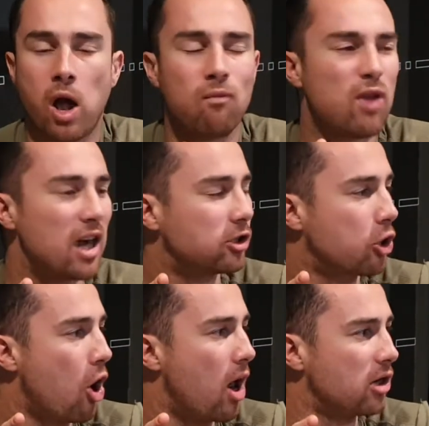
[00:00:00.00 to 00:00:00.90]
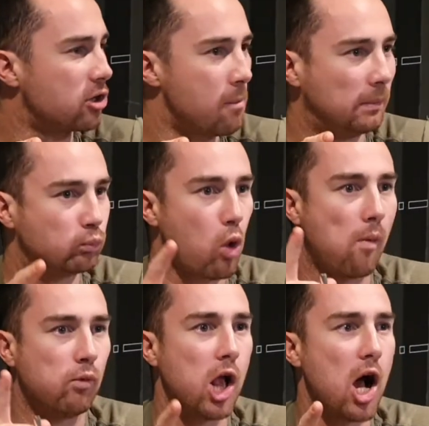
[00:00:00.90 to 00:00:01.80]
Thanks guys,
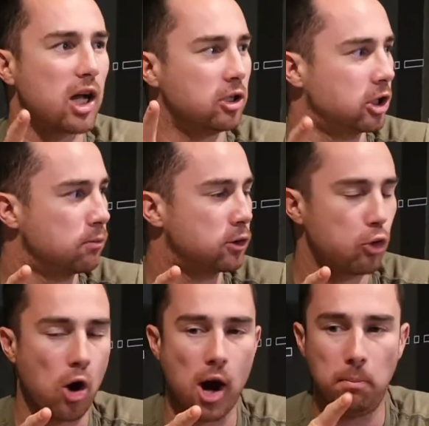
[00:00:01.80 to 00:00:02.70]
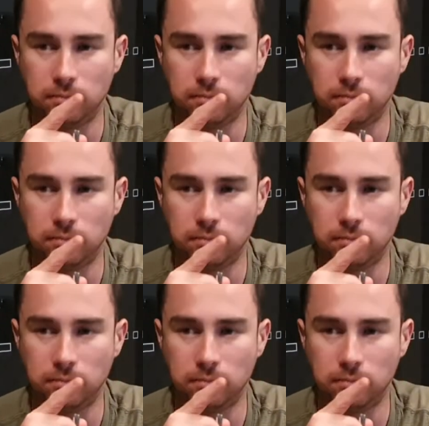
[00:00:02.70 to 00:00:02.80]
like and subscribe,